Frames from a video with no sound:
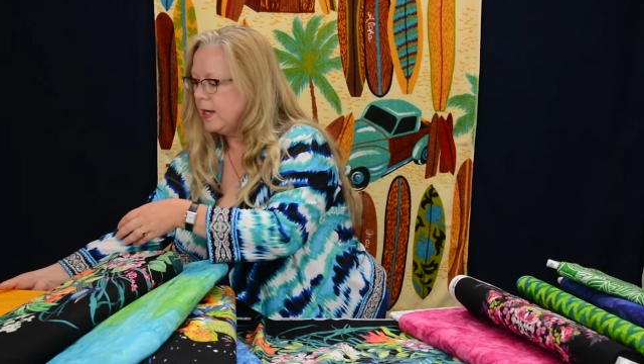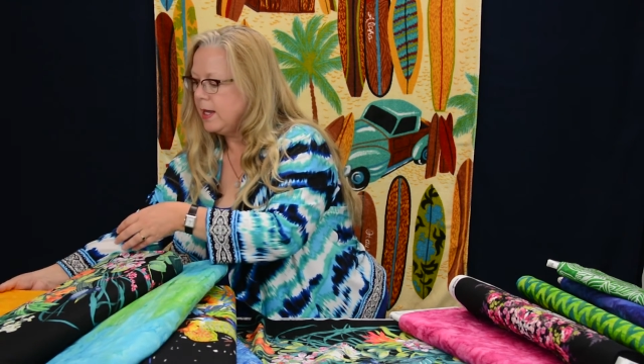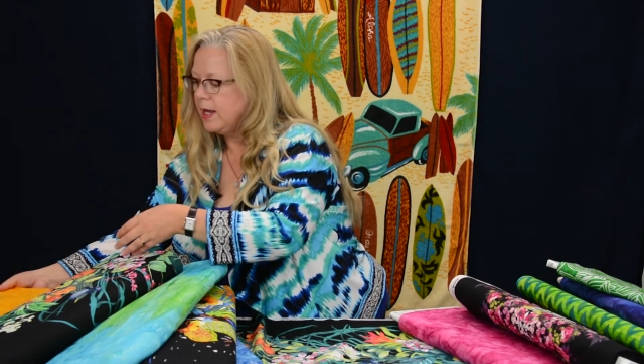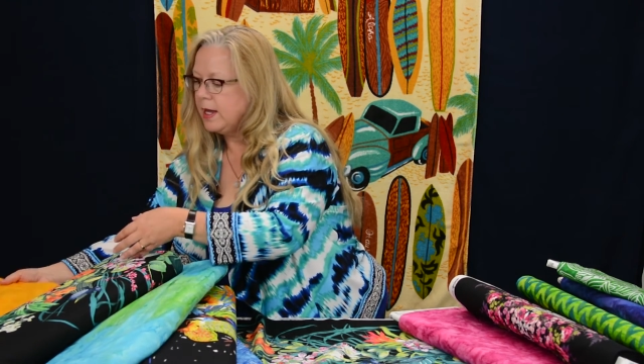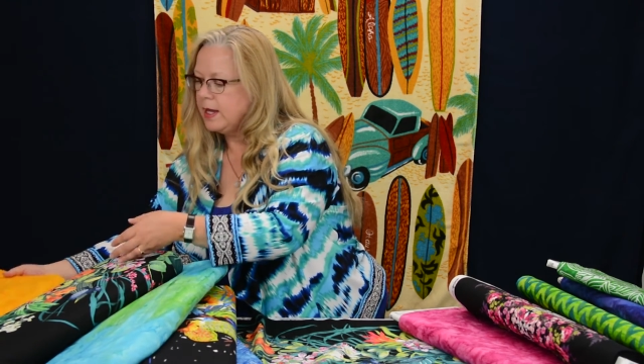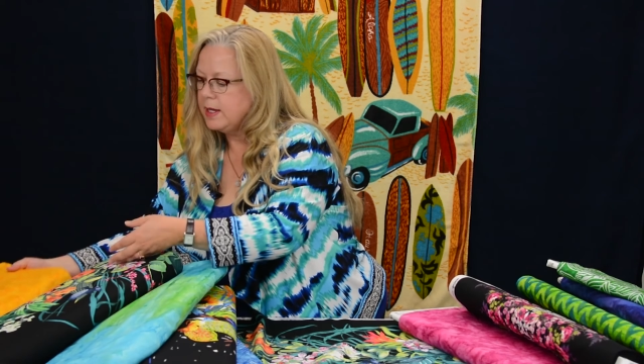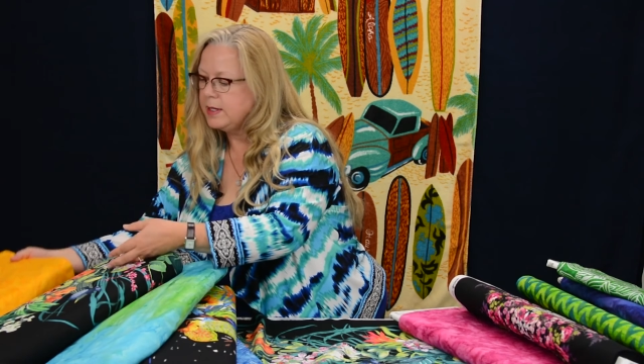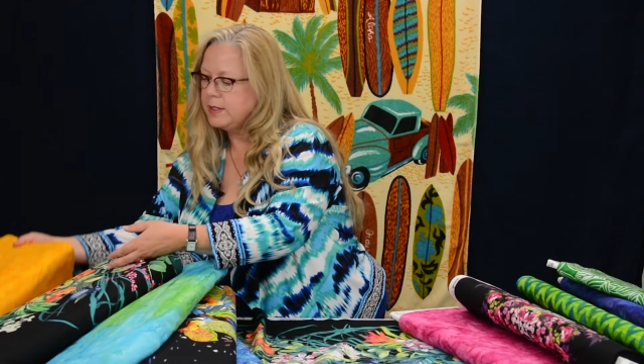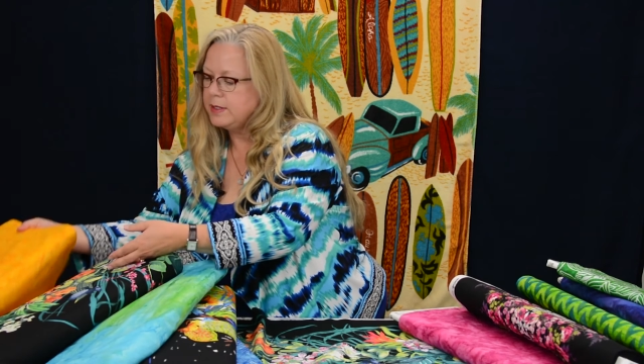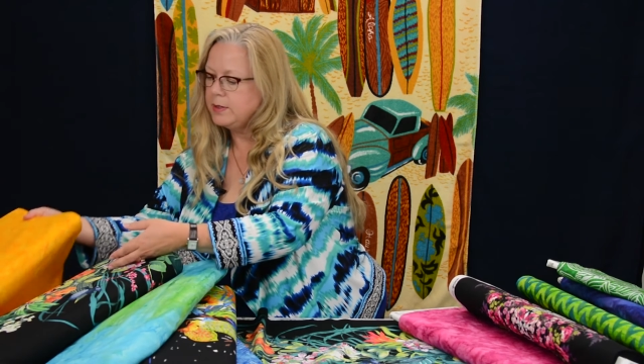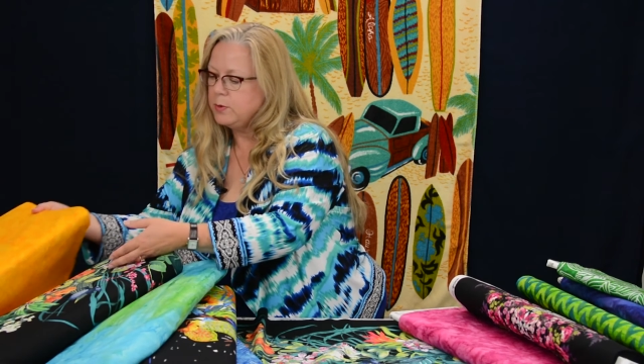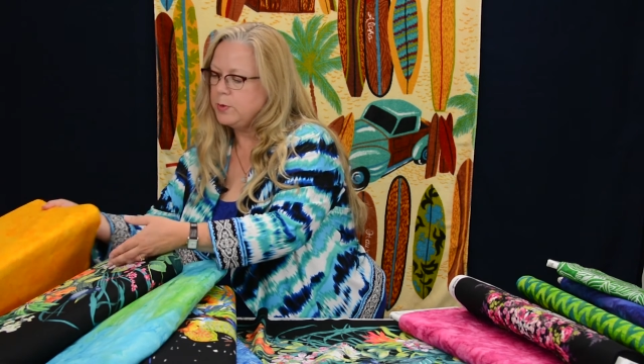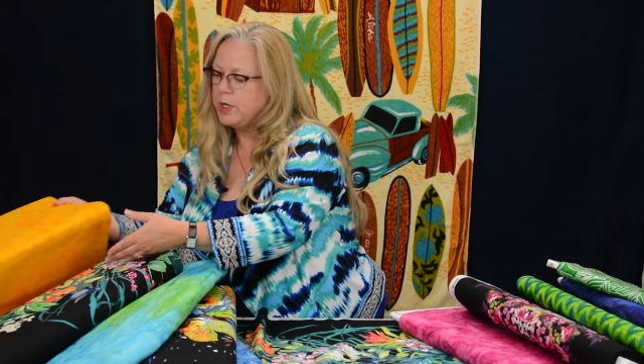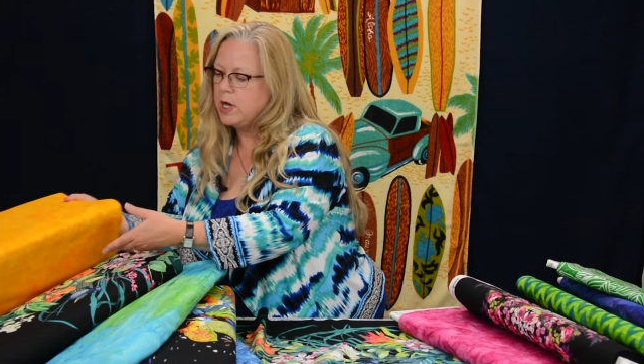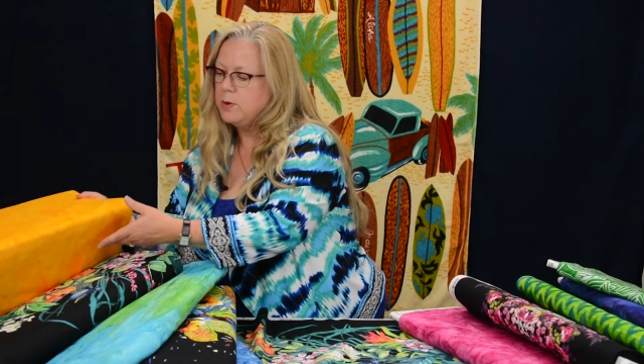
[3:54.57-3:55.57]
And
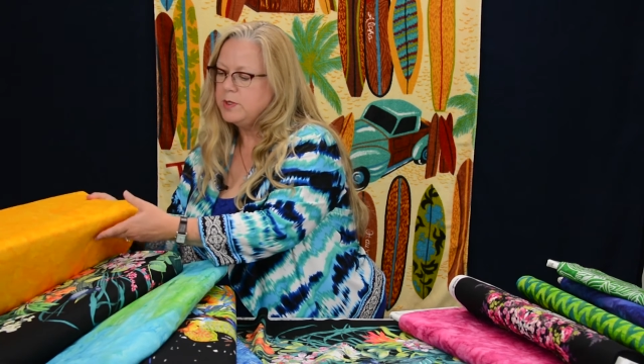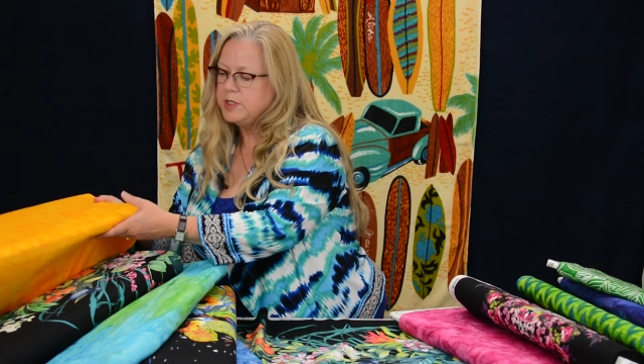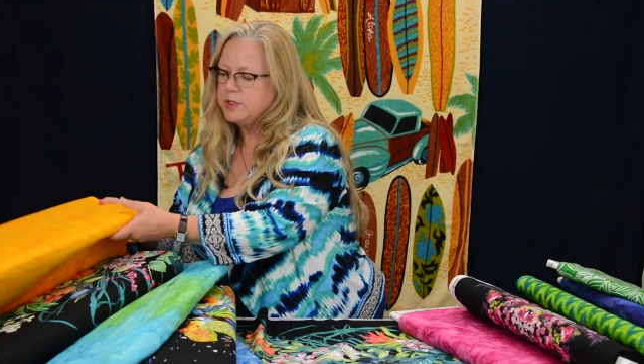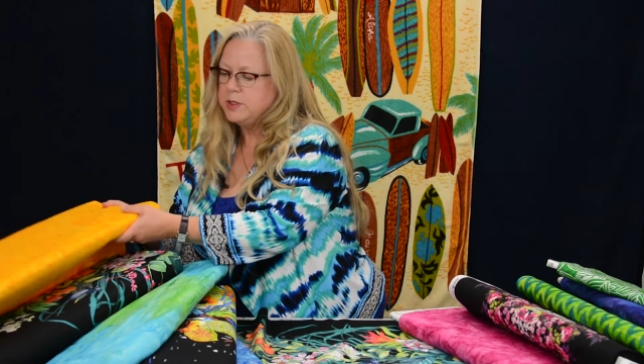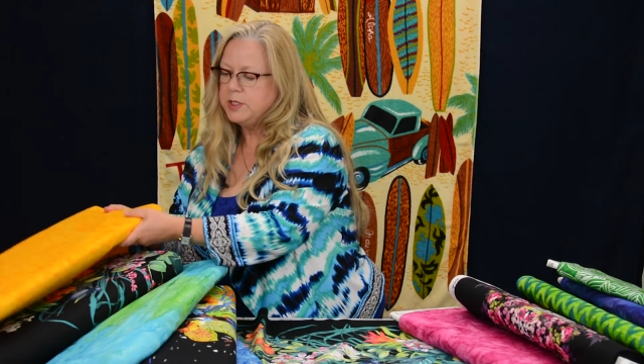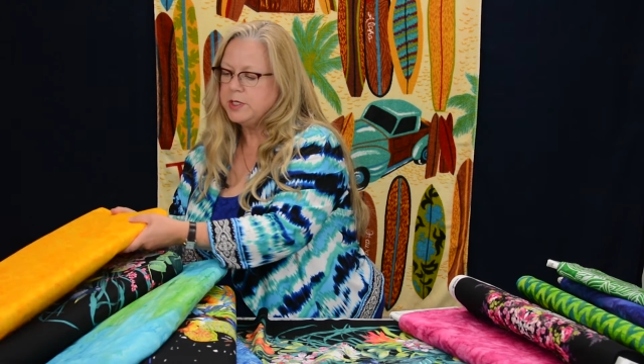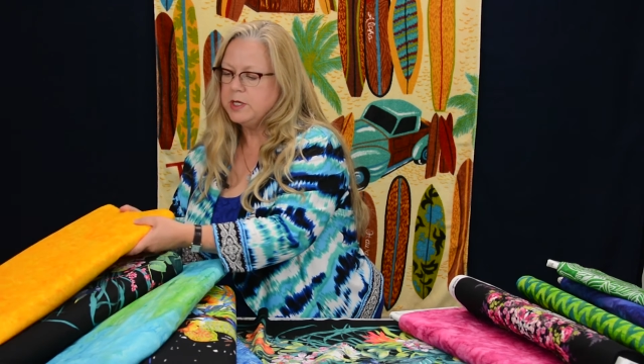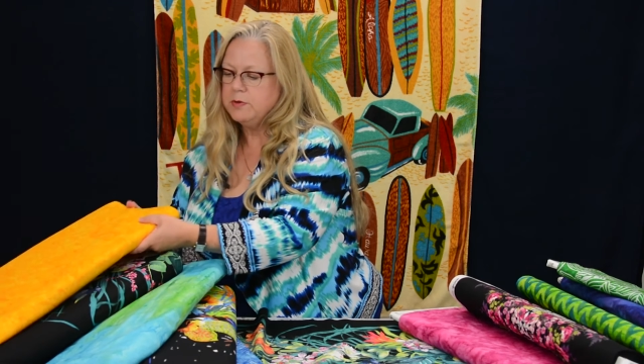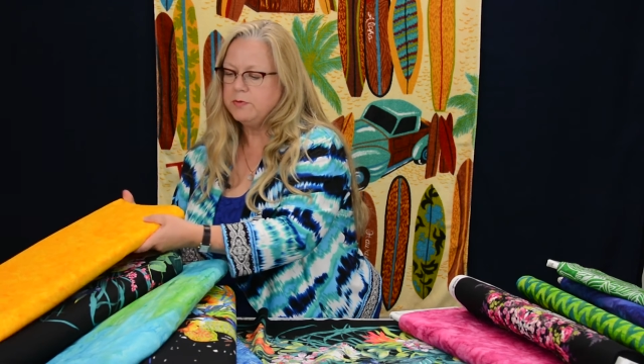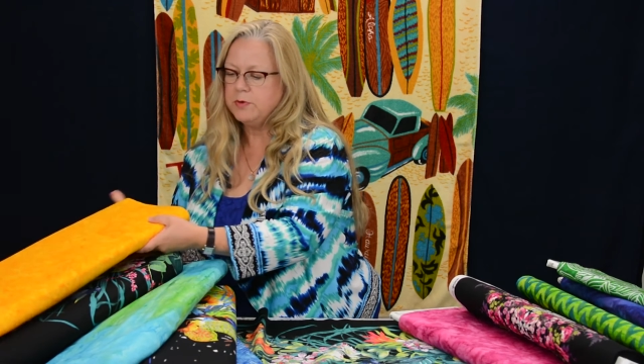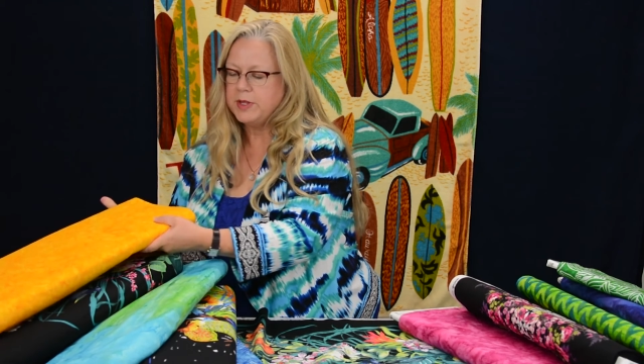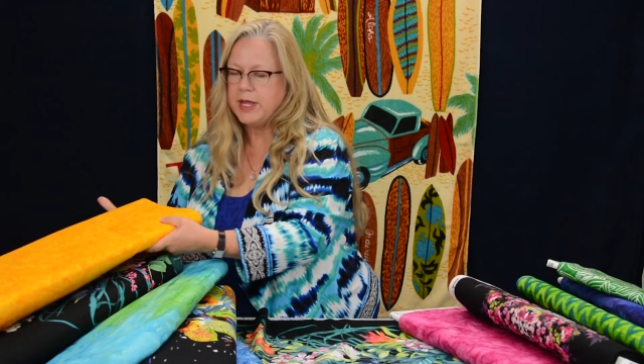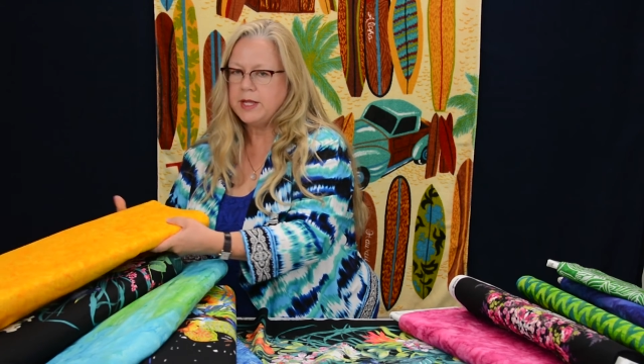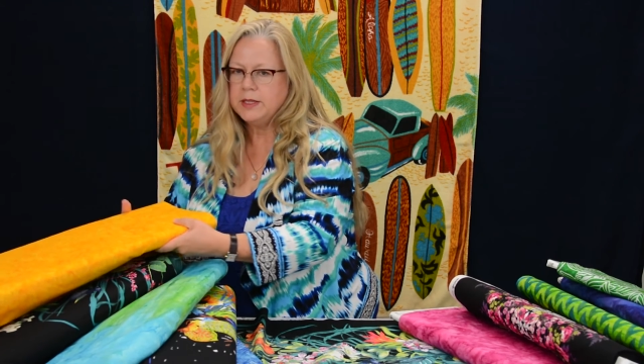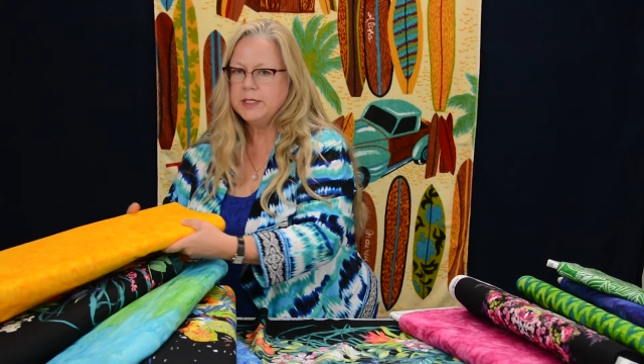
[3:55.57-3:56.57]
we always are looking
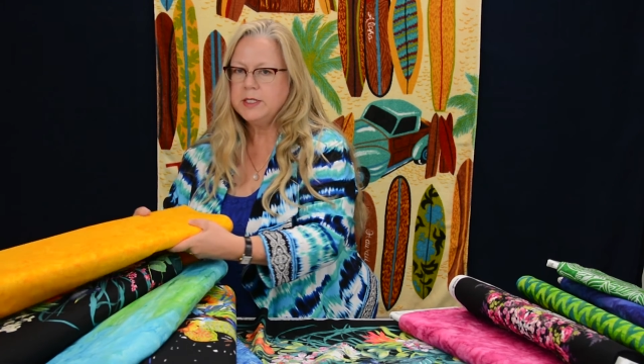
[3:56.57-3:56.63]
for that